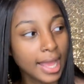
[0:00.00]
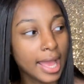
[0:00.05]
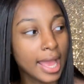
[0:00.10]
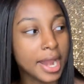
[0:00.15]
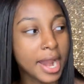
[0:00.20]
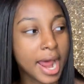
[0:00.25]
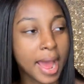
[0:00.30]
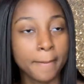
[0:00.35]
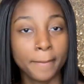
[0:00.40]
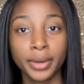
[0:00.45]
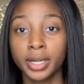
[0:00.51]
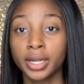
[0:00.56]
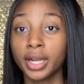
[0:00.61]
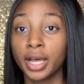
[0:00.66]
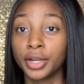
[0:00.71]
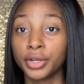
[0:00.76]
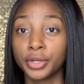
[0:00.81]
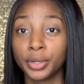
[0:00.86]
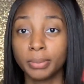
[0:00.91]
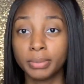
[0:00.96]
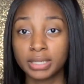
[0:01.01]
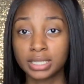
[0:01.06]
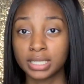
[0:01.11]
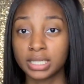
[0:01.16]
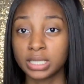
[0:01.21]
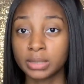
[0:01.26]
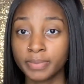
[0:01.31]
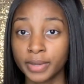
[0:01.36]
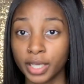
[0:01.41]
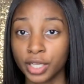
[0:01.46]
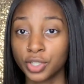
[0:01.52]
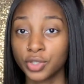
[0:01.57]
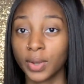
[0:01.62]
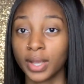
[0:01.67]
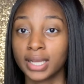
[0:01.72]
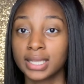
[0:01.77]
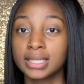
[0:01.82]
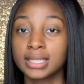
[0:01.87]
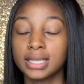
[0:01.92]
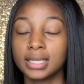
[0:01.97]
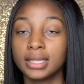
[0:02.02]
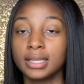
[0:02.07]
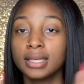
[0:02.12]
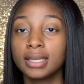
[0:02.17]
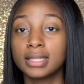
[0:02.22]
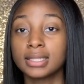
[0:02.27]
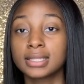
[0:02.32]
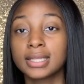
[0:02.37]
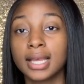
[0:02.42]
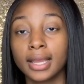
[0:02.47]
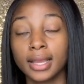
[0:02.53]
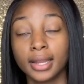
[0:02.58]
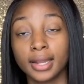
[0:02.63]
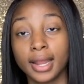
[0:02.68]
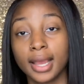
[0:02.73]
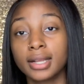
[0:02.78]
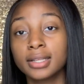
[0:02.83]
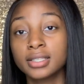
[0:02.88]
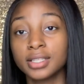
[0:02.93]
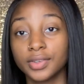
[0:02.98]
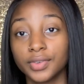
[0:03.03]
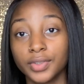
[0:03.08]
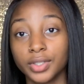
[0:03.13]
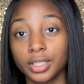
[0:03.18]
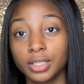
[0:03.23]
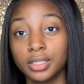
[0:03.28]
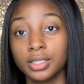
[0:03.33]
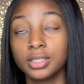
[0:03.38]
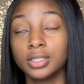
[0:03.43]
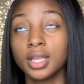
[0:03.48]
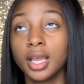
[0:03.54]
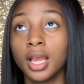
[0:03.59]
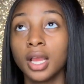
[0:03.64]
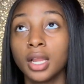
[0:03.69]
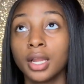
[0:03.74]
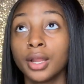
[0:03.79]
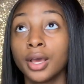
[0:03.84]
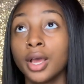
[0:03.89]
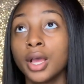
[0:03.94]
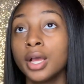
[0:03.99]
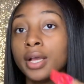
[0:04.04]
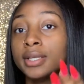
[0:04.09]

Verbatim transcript: and I put it under business page so I can see the insight and activities and